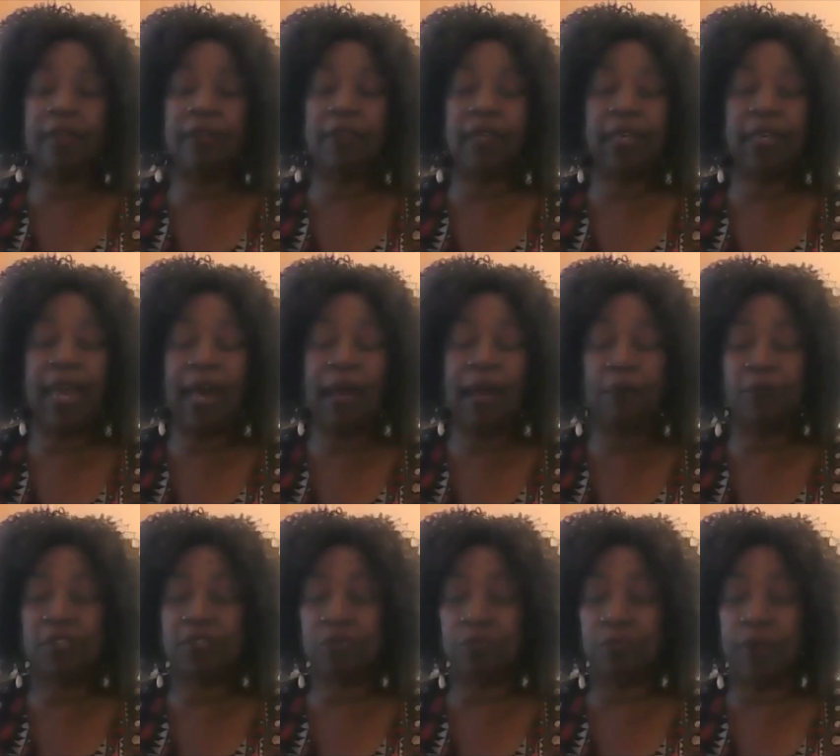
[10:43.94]
and the cat
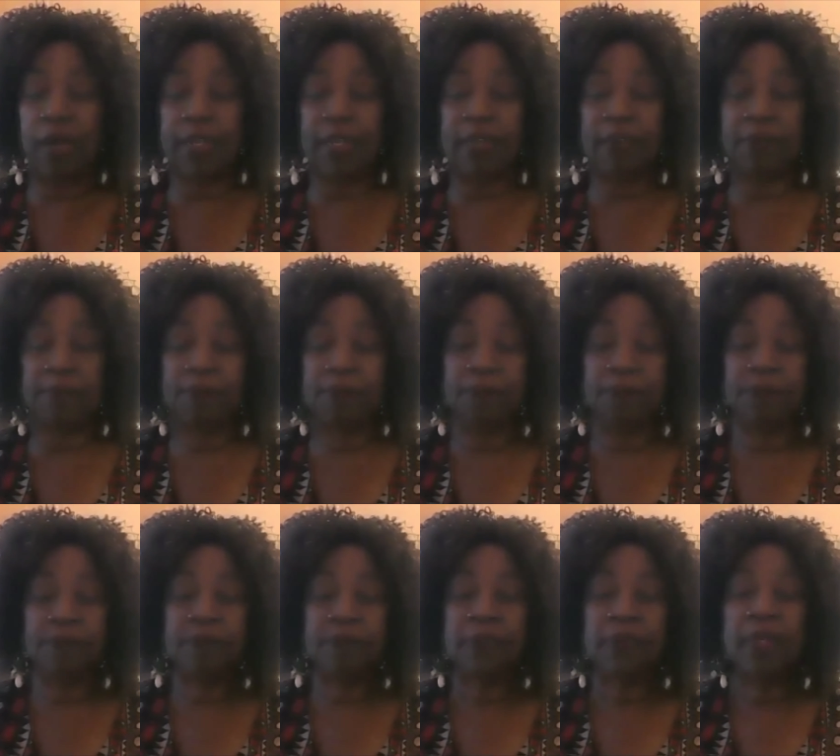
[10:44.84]
was running.
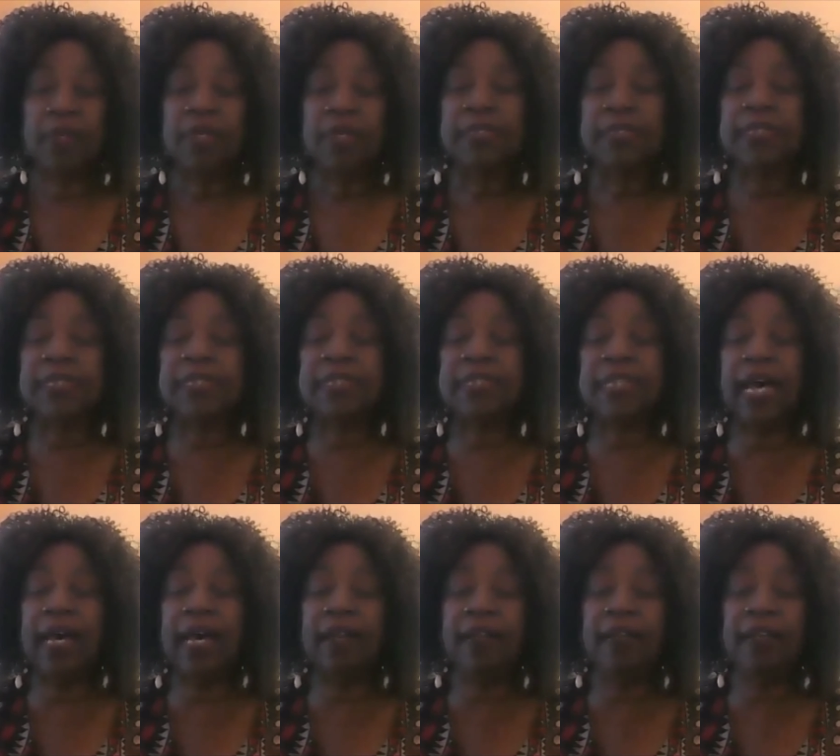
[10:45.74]

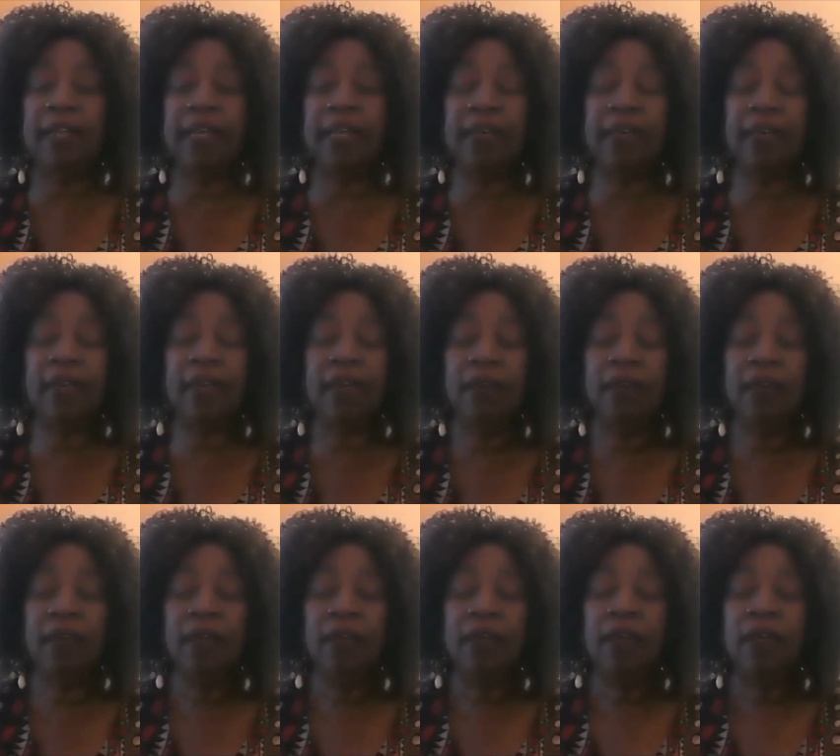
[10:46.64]
Suddenly,
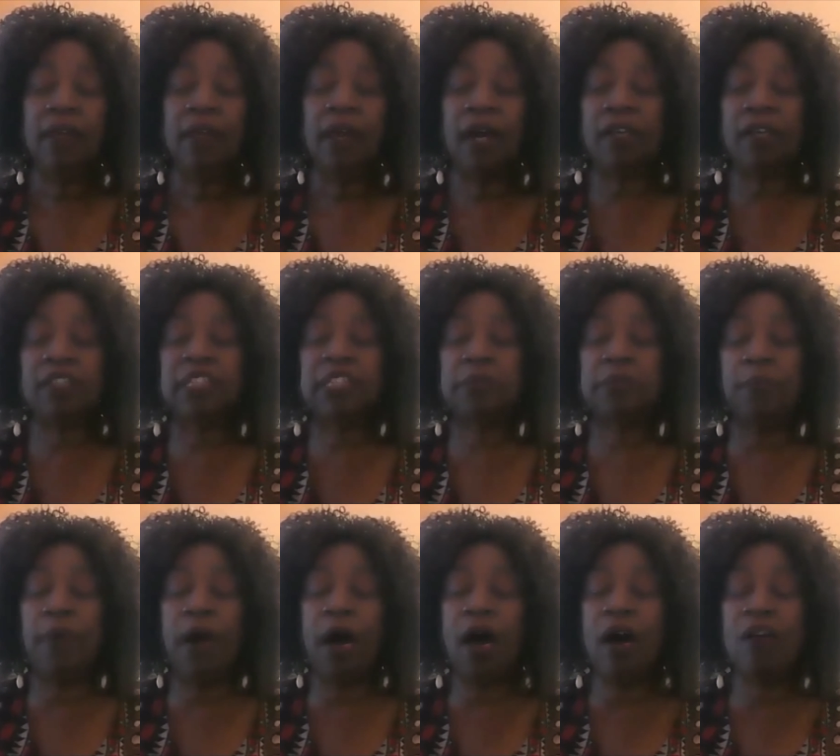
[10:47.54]
a
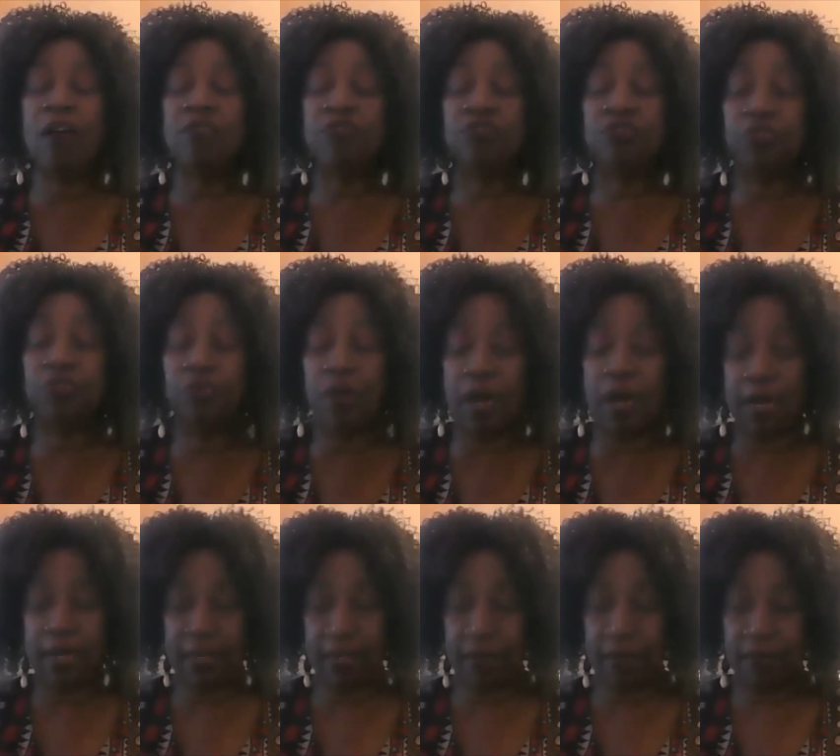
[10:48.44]
small truck